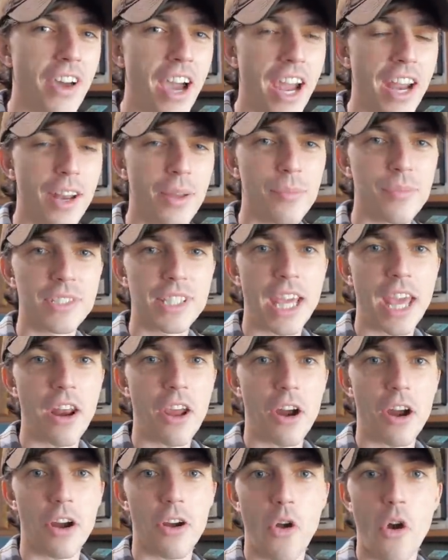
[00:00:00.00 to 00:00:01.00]
items that
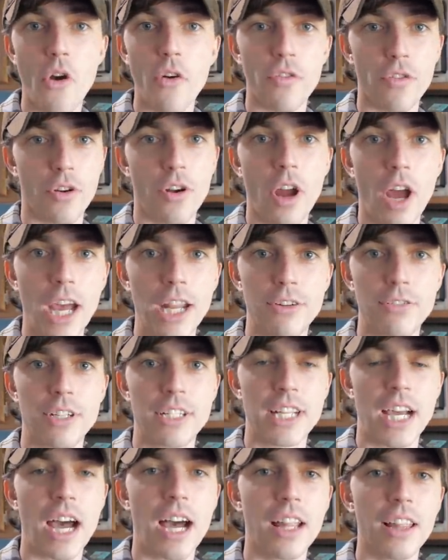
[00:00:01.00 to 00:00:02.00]
are over
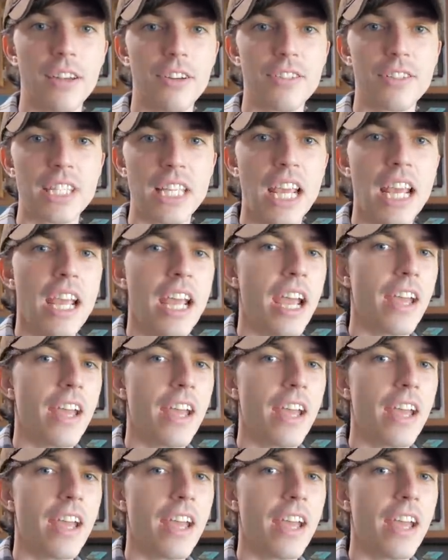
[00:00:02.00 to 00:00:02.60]
$100.